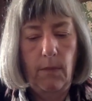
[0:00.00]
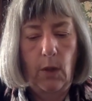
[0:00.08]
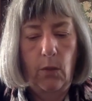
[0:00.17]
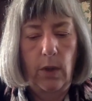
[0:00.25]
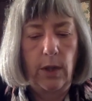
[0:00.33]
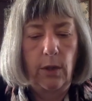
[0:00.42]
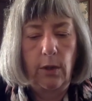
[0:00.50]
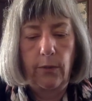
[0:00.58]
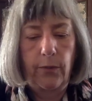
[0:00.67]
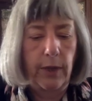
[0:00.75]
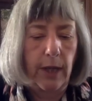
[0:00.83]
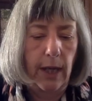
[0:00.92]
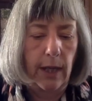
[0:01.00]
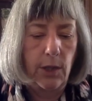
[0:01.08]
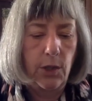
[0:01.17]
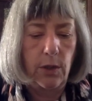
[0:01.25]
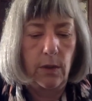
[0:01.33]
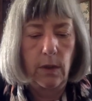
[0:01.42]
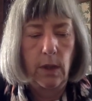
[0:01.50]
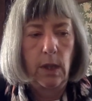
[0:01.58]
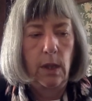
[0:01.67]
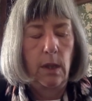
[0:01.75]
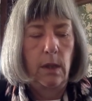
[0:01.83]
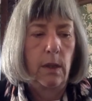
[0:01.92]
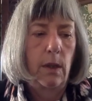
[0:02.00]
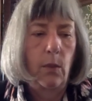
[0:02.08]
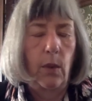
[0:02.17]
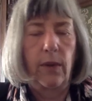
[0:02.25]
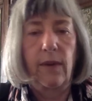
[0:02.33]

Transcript: Reunification with